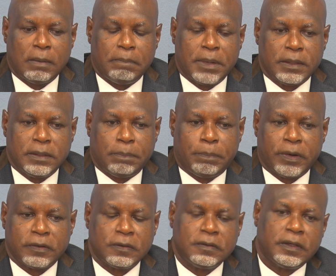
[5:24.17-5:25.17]
but the
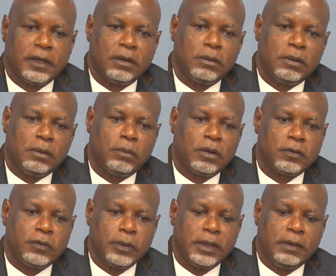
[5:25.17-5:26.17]
presence here was